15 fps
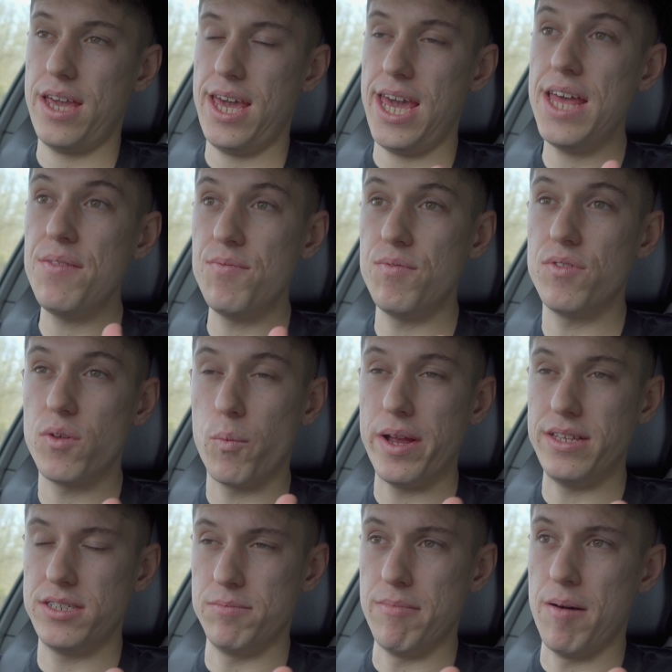in the
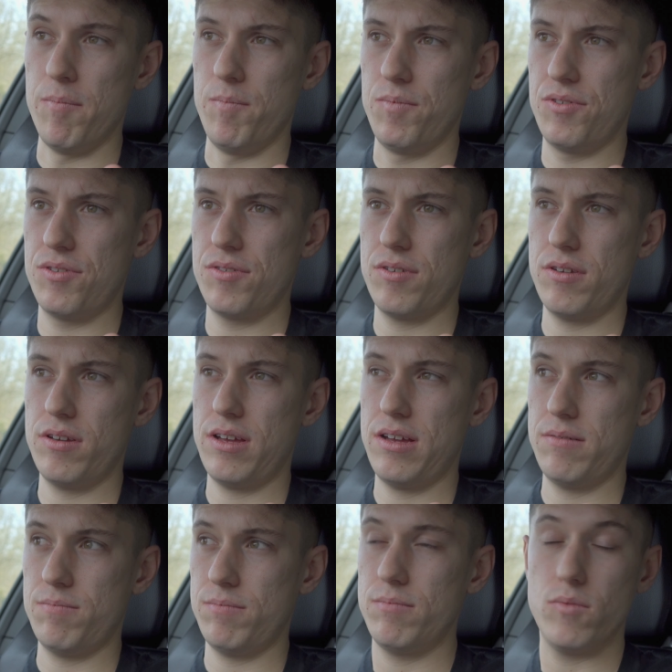winter months
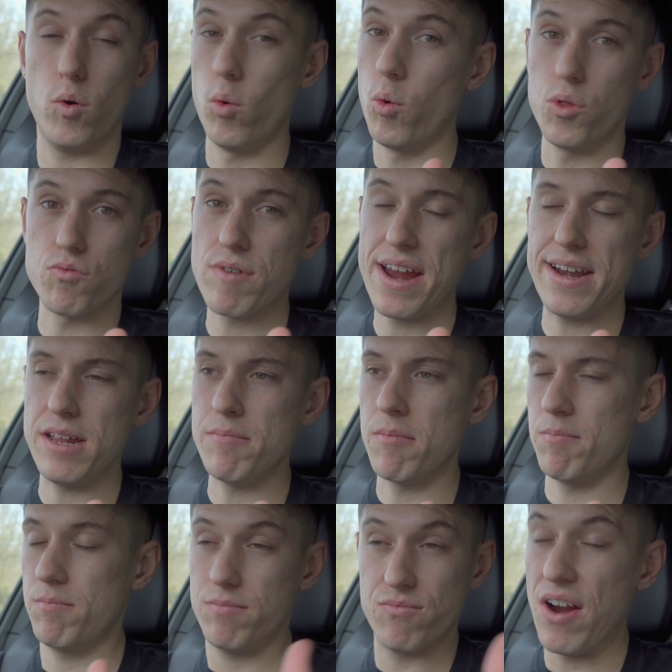or the
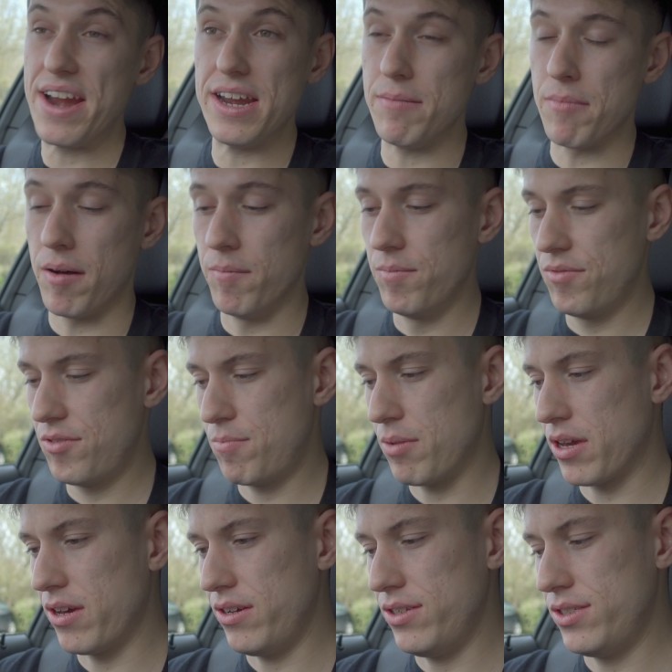rainy months,
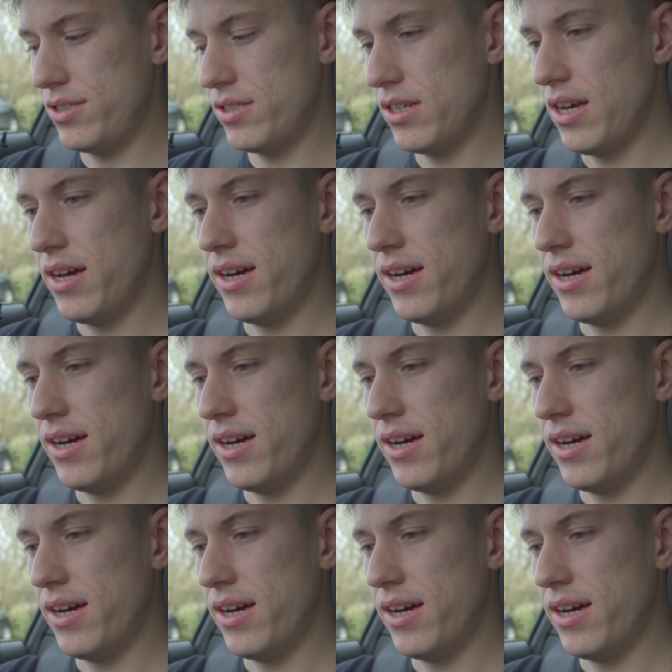because